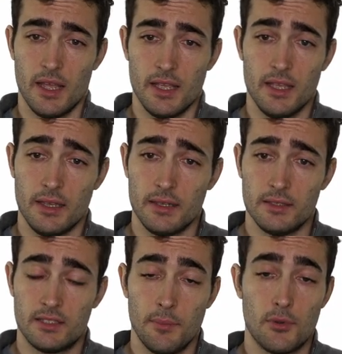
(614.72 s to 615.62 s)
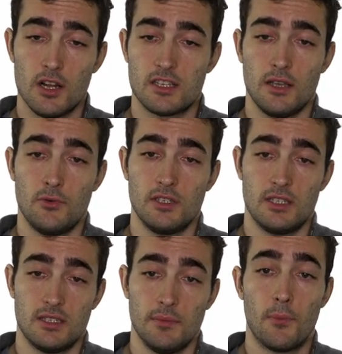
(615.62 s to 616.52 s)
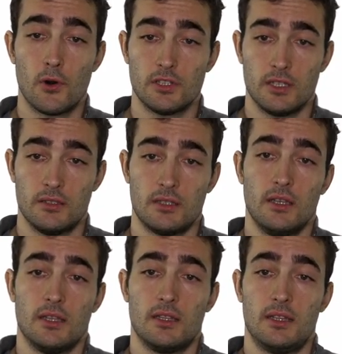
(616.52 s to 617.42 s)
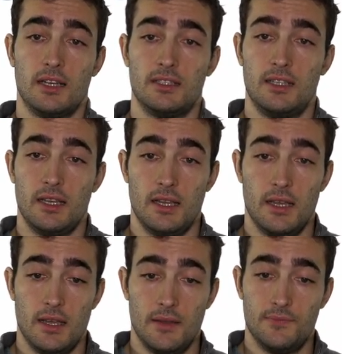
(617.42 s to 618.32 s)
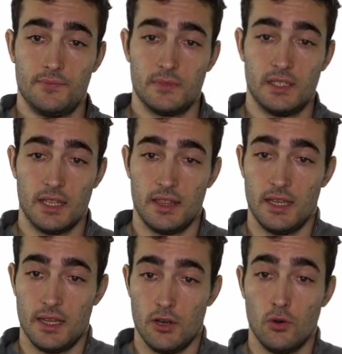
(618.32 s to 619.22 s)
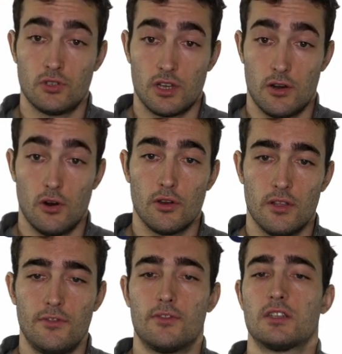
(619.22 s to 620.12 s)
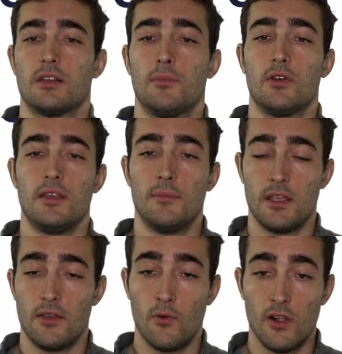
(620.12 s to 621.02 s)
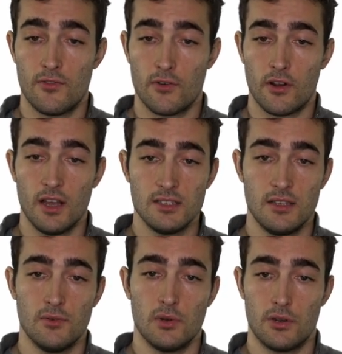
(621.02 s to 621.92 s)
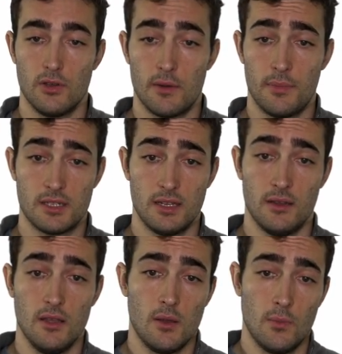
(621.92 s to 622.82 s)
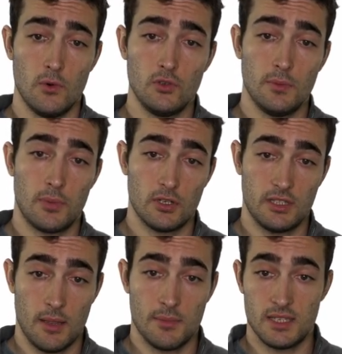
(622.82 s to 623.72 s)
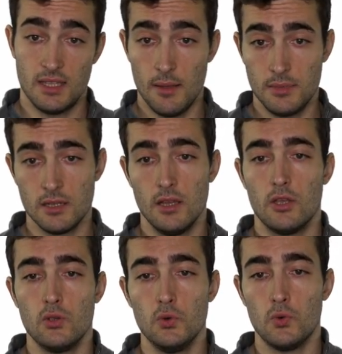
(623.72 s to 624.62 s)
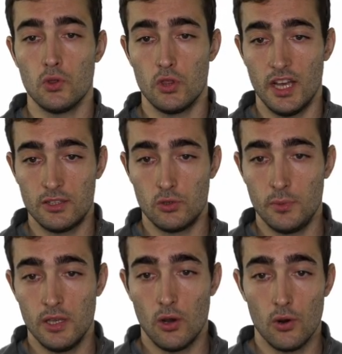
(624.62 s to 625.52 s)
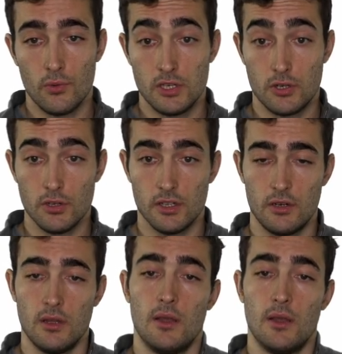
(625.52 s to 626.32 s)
in temporal sequence, it's important that the nodes are ordered. For example, imagine weather forecasting where you are passing multiple time steps. You want that to be always ordered